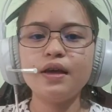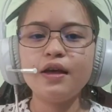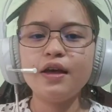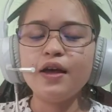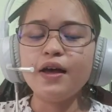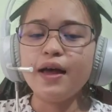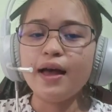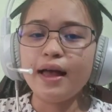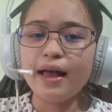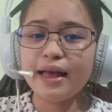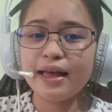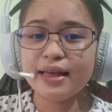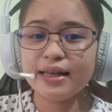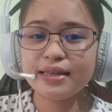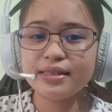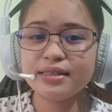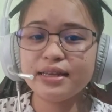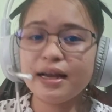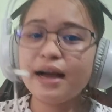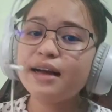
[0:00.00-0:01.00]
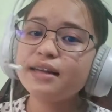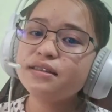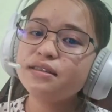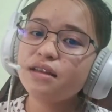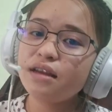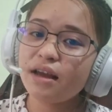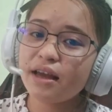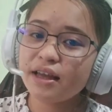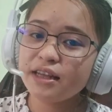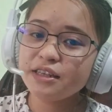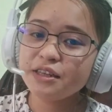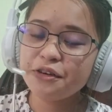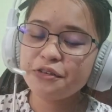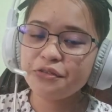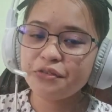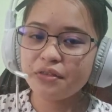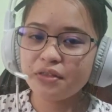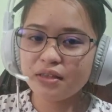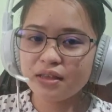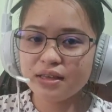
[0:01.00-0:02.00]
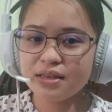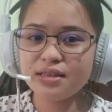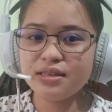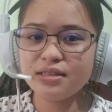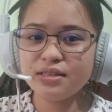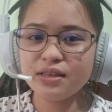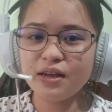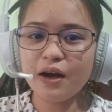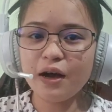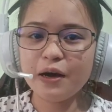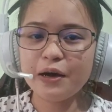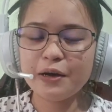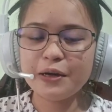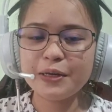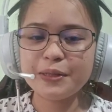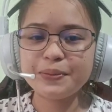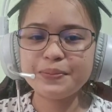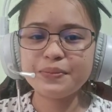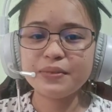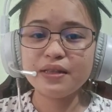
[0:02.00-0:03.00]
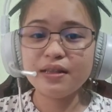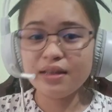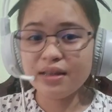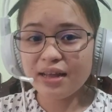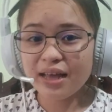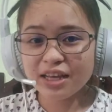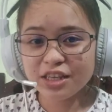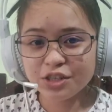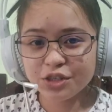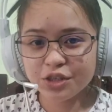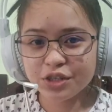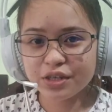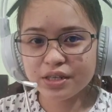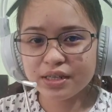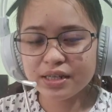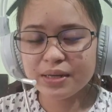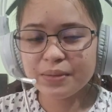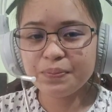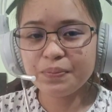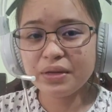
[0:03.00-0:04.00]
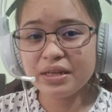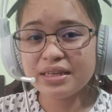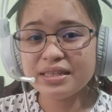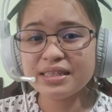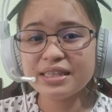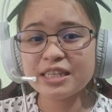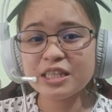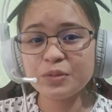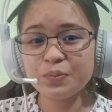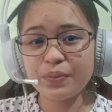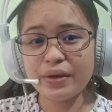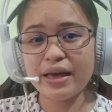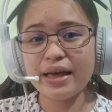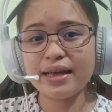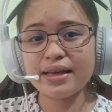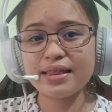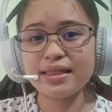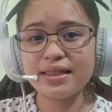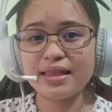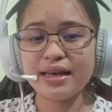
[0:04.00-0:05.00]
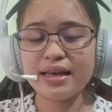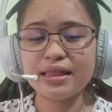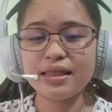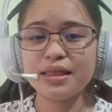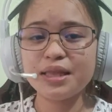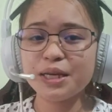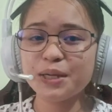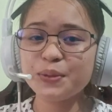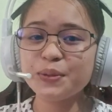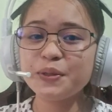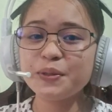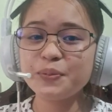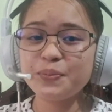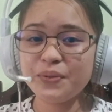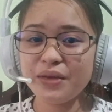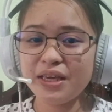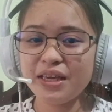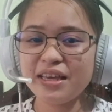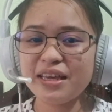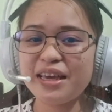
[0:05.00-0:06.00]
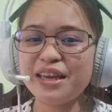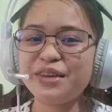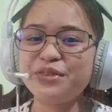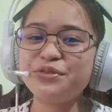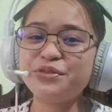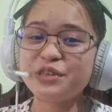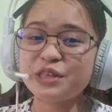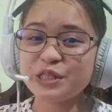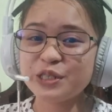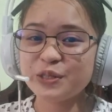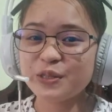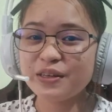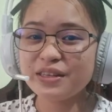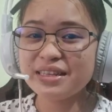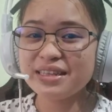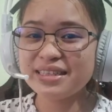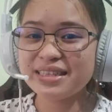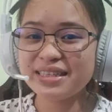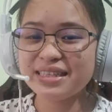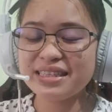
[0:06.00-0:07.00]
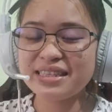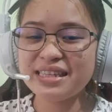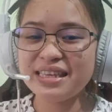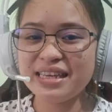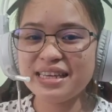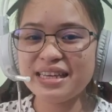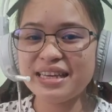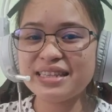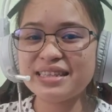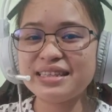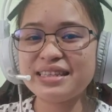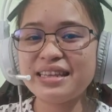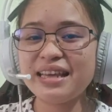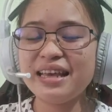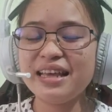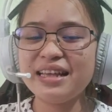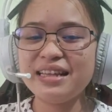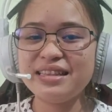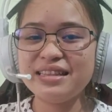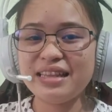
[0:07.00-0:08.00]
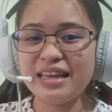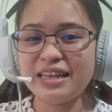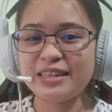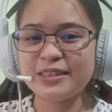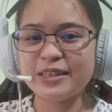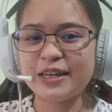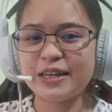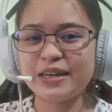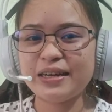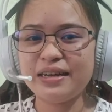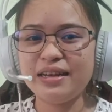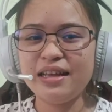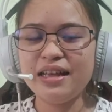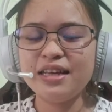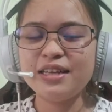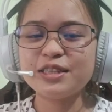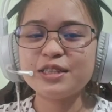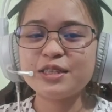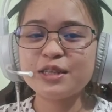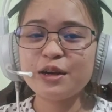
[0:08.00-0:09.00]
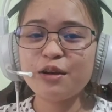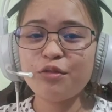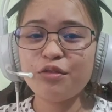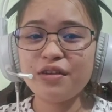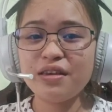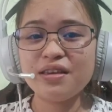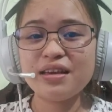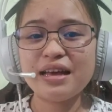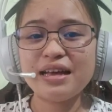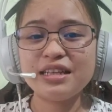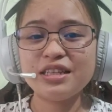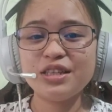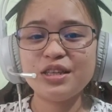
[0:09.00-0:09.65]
And at the end of this lecture, please expect that there will be a virtual exit ticket later, serving as your